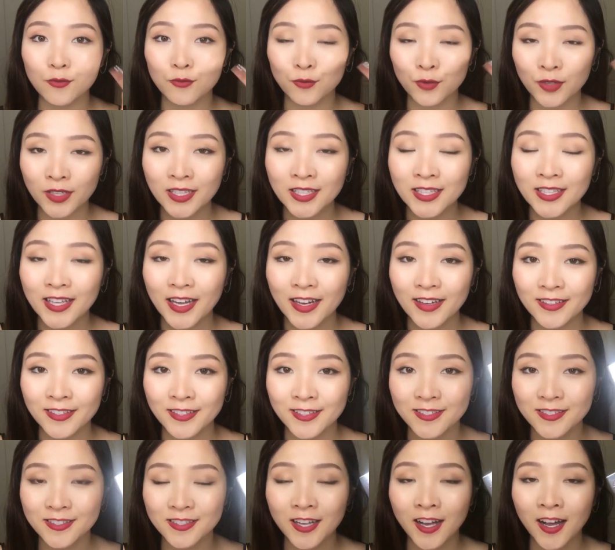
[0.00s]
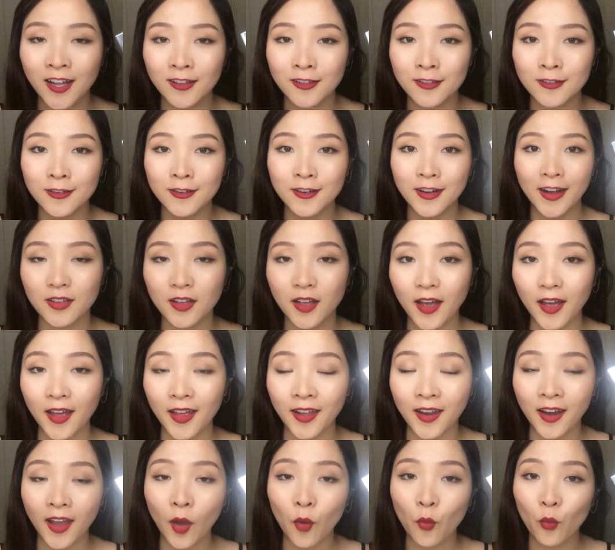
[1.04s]
really like this color
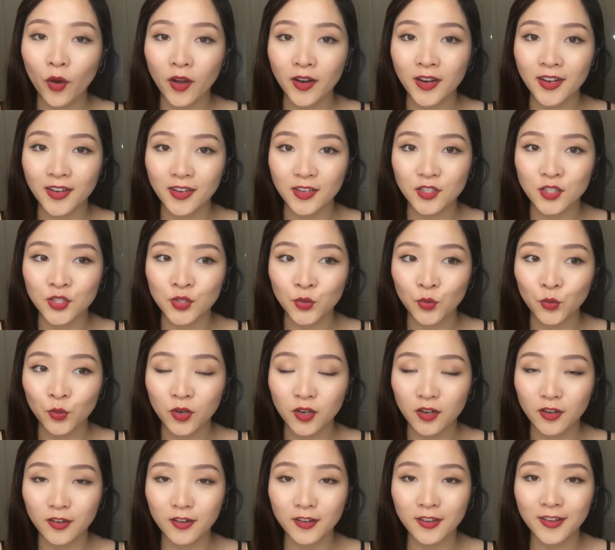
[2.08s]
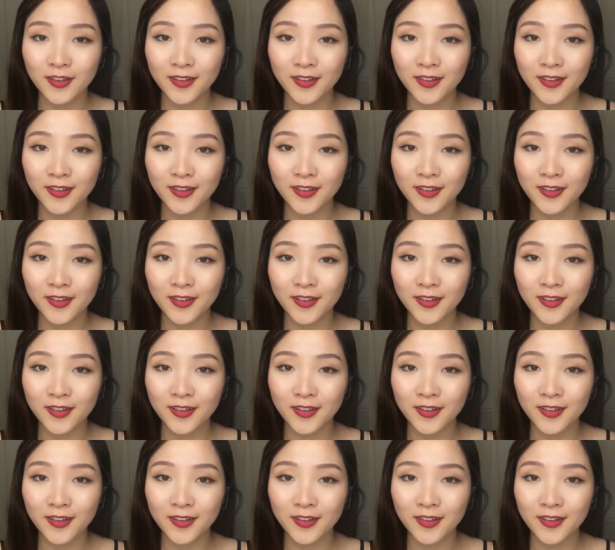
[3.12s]
and I want it to work.